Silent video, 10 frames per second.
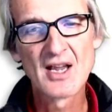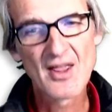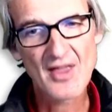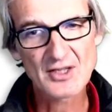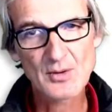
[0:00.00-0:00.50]

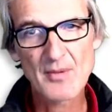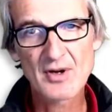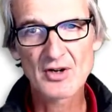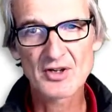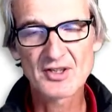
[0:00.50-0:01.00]
That's why we
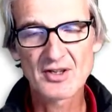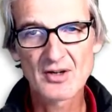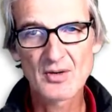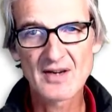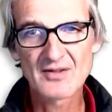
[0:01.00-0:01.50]
cross to the
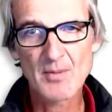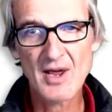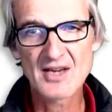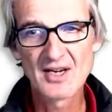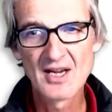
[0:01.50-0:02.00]
Queen of spades.